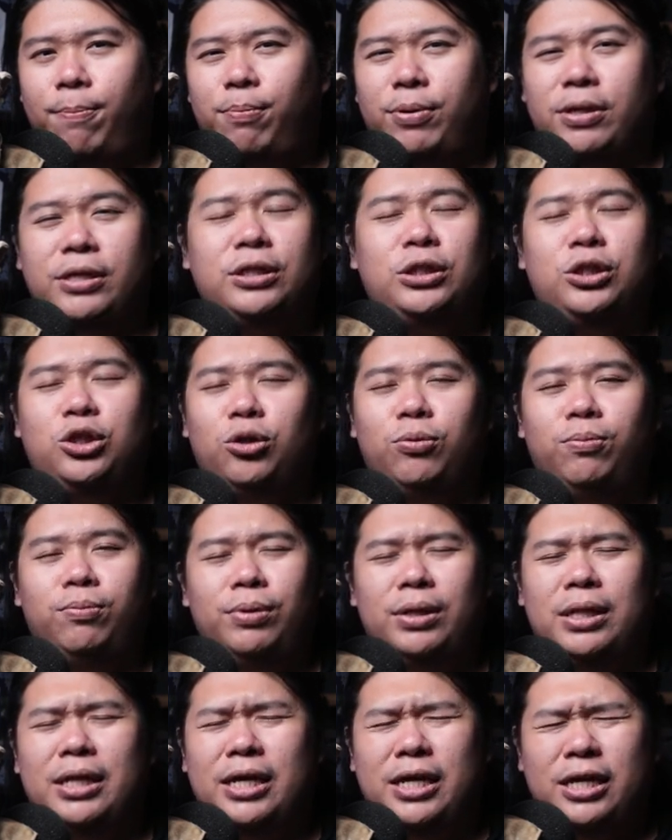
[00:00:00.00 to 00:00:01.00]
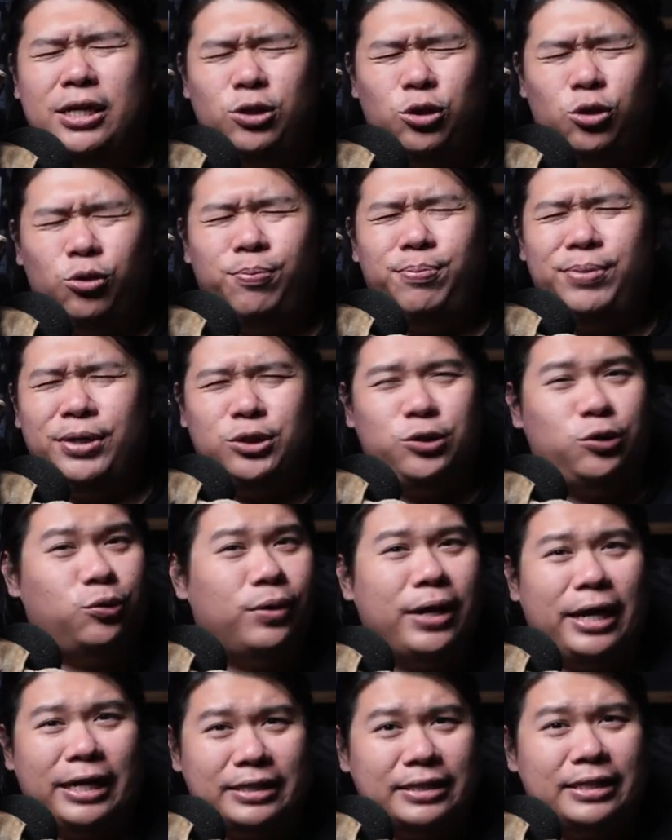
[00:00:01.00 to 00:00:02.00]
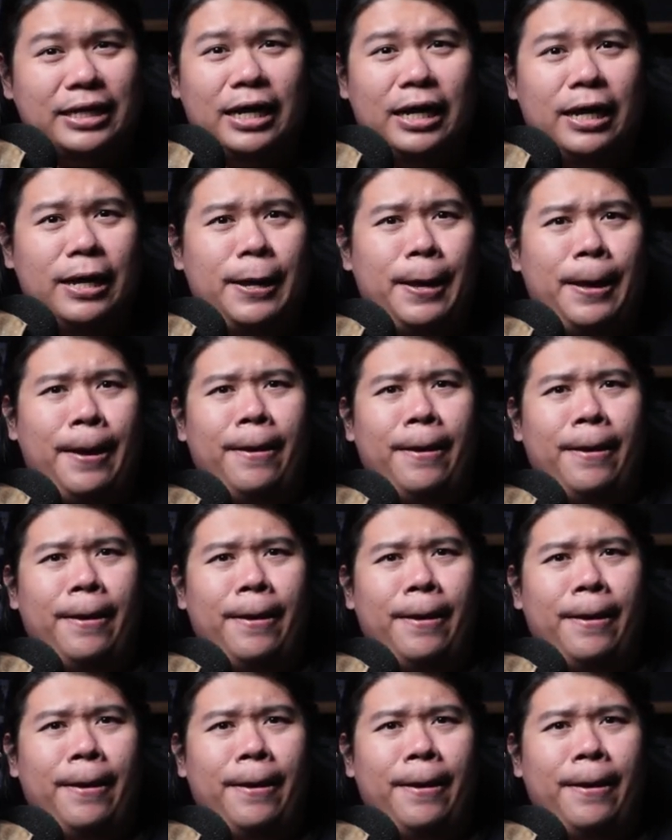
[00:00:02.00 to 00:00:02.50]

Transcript: presumably to be Tsukasa,